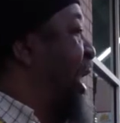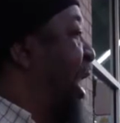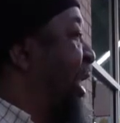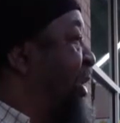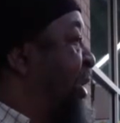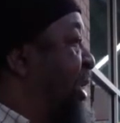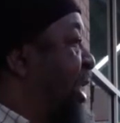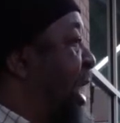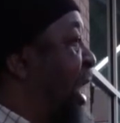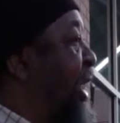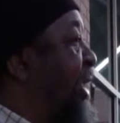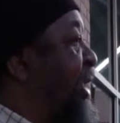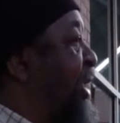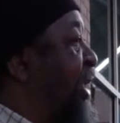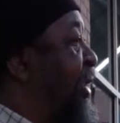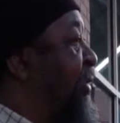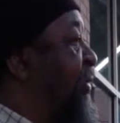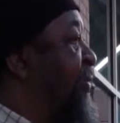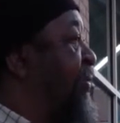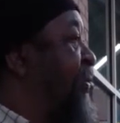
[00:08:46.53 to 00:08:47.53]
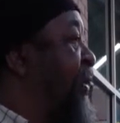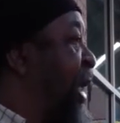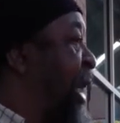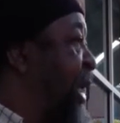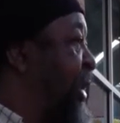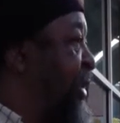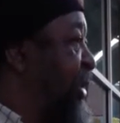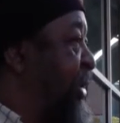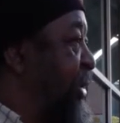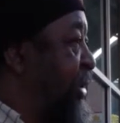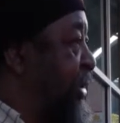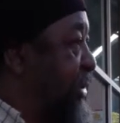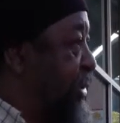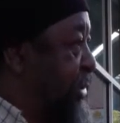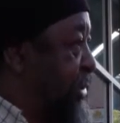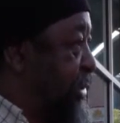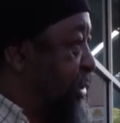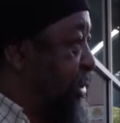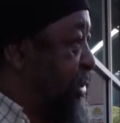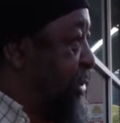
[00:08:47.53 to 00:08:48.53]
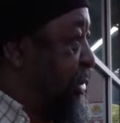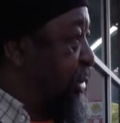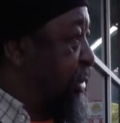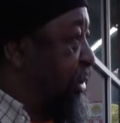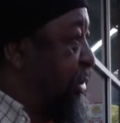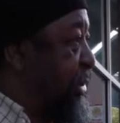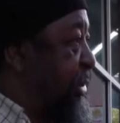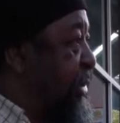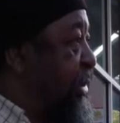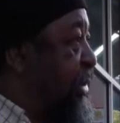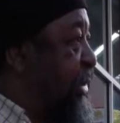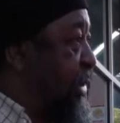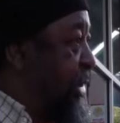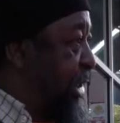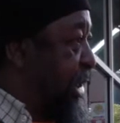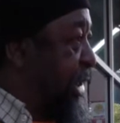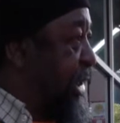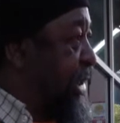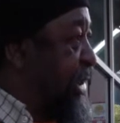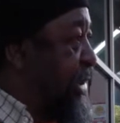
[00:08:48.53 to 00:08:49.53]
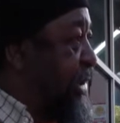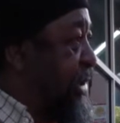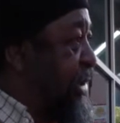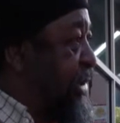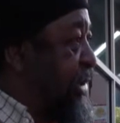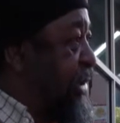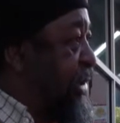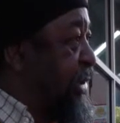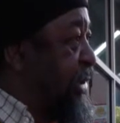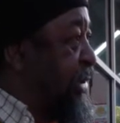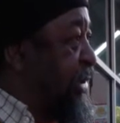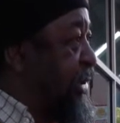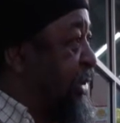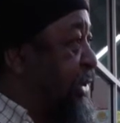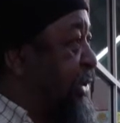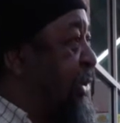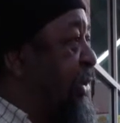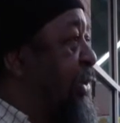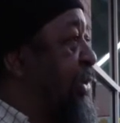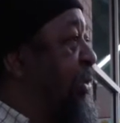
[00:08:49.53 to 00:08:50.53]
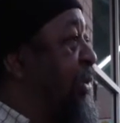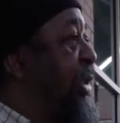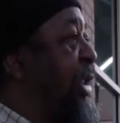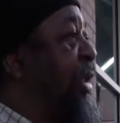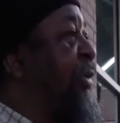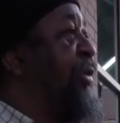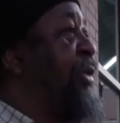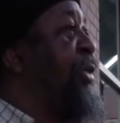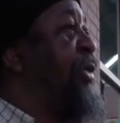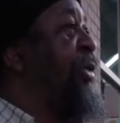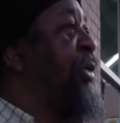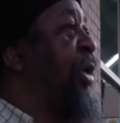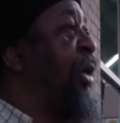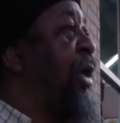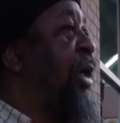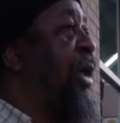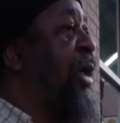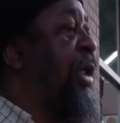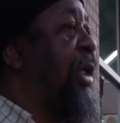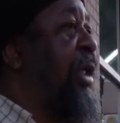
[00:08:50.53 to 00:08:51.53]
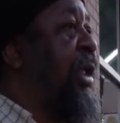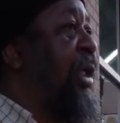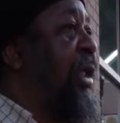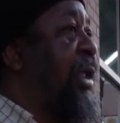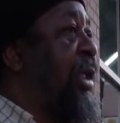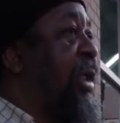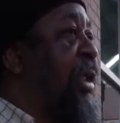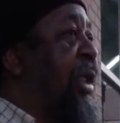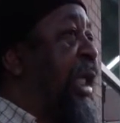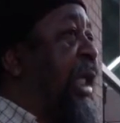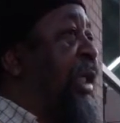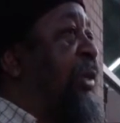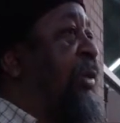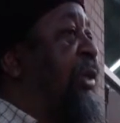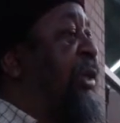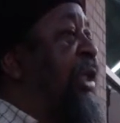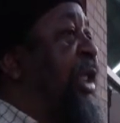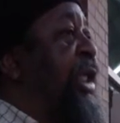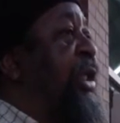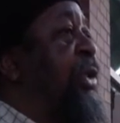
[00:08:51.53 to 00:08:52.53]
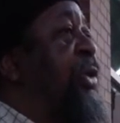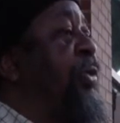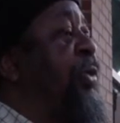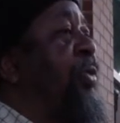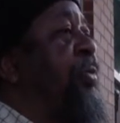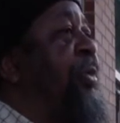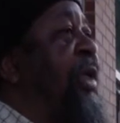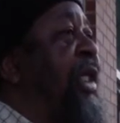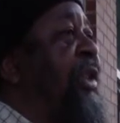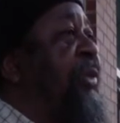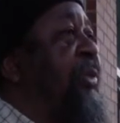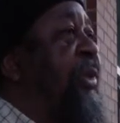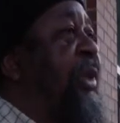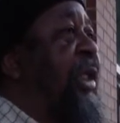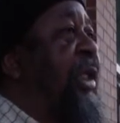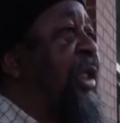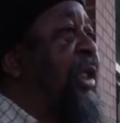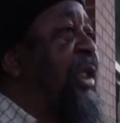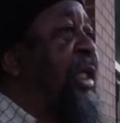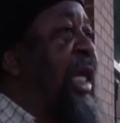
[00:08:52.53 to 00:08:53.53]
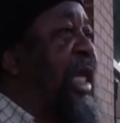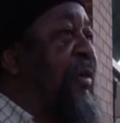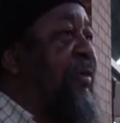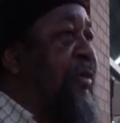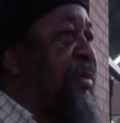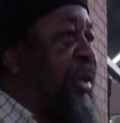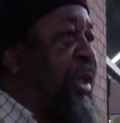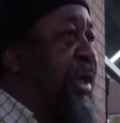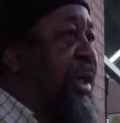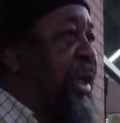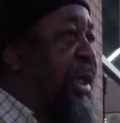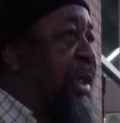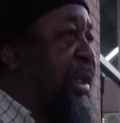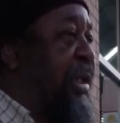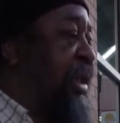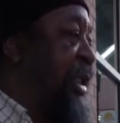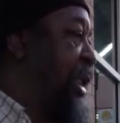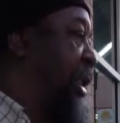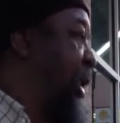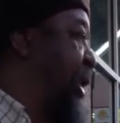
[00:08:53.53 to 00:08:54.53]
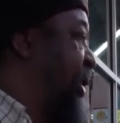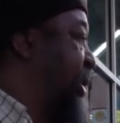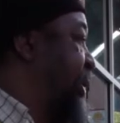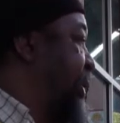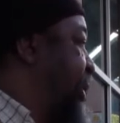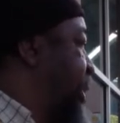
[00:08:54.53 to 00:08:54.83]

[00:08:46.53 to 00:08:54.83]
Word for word: nationality of the father. Mm-hmm. Okay, so whatever you are, like you said, you were mixed with uh, Native American and, and,